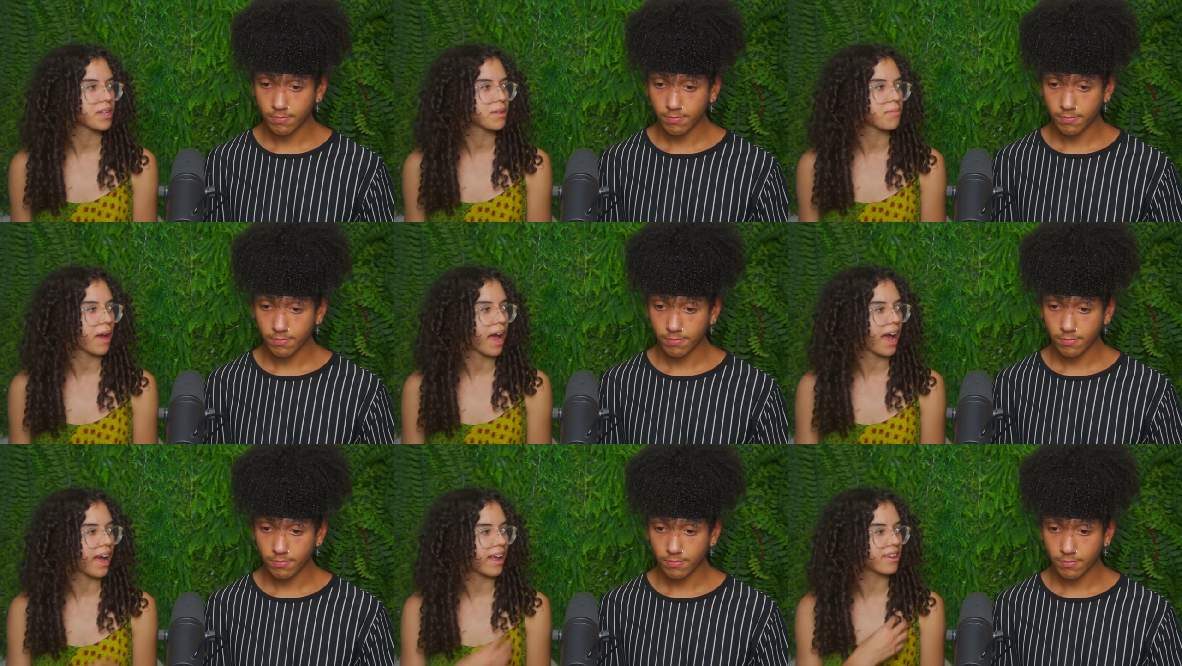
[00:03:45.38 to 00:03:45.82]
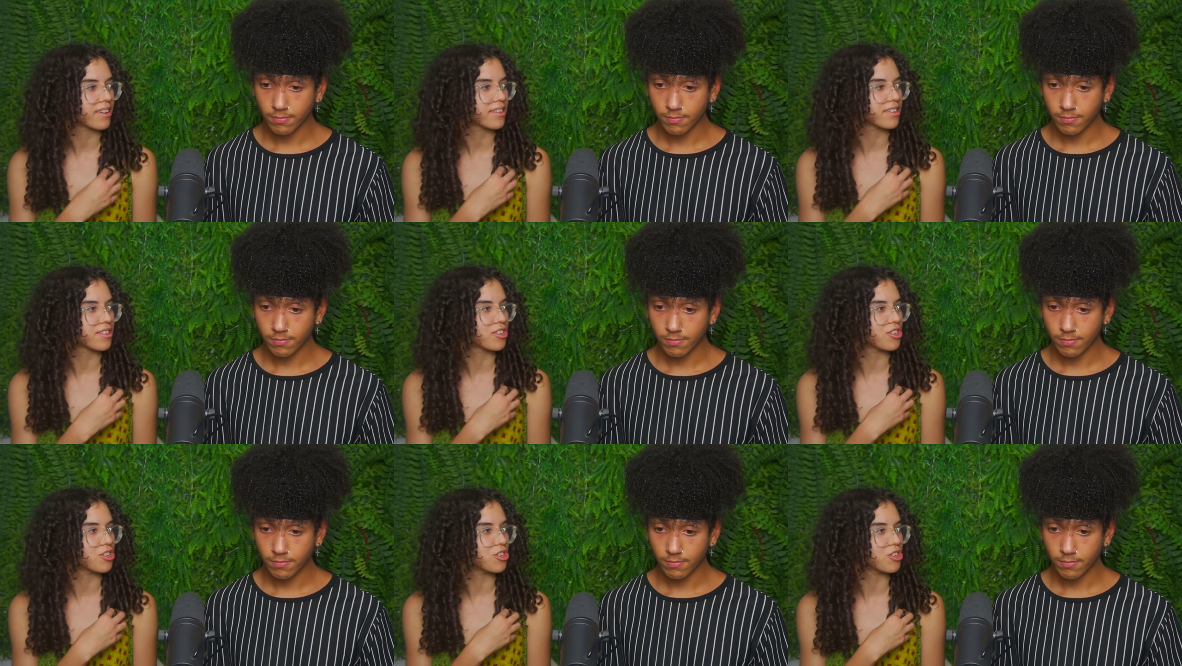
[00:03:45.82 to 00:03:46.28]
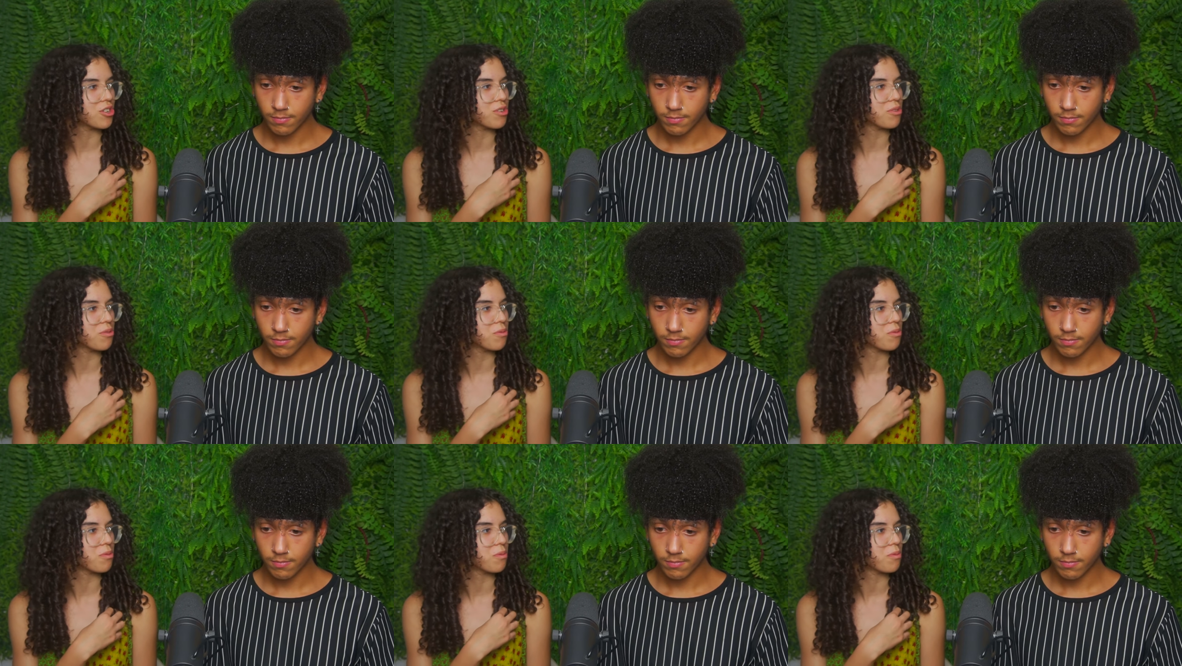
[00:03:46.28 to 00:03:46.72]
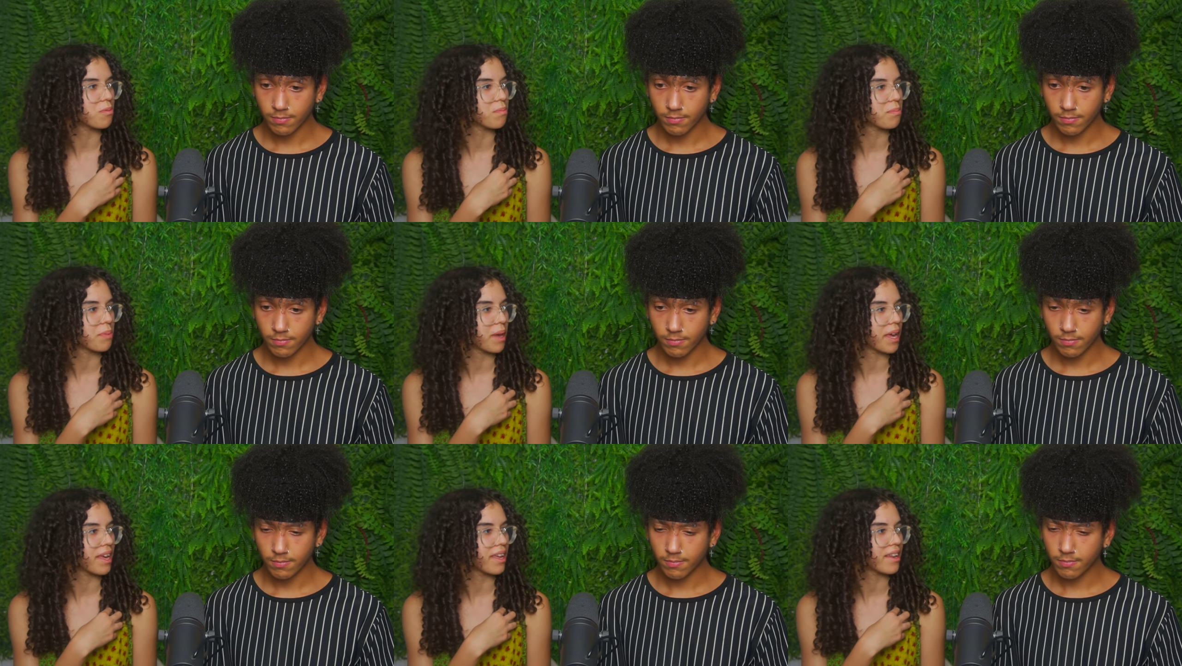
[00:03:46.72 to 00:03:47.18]
Speaker 1: him had the new
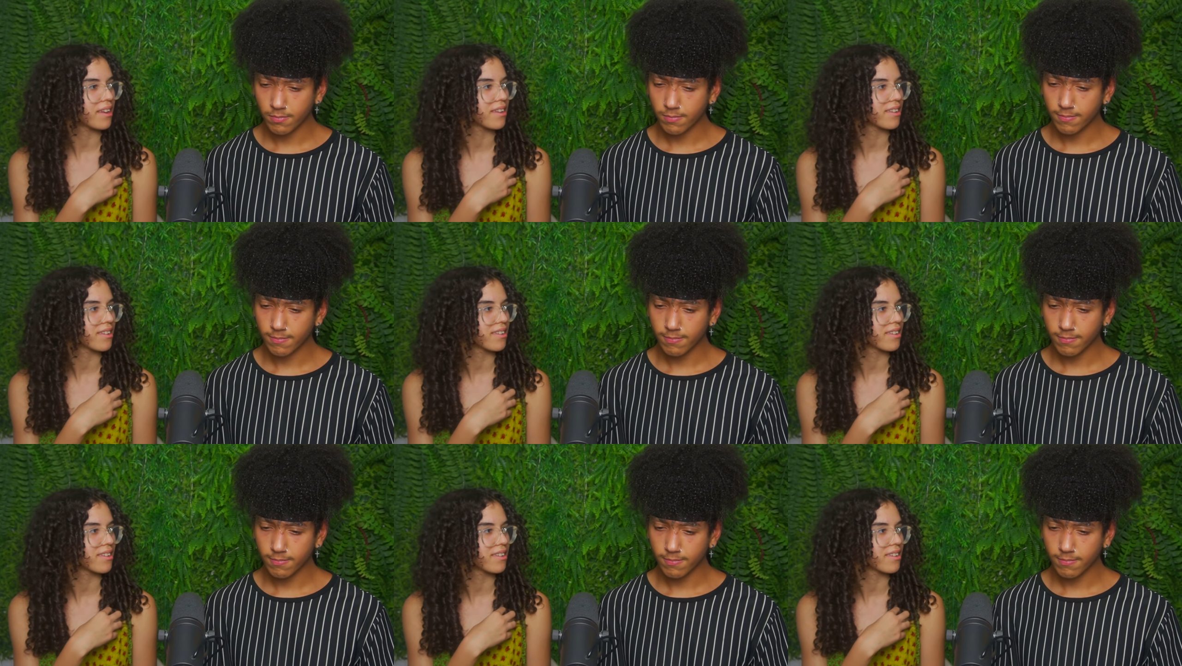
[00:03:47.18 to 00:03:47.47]
pin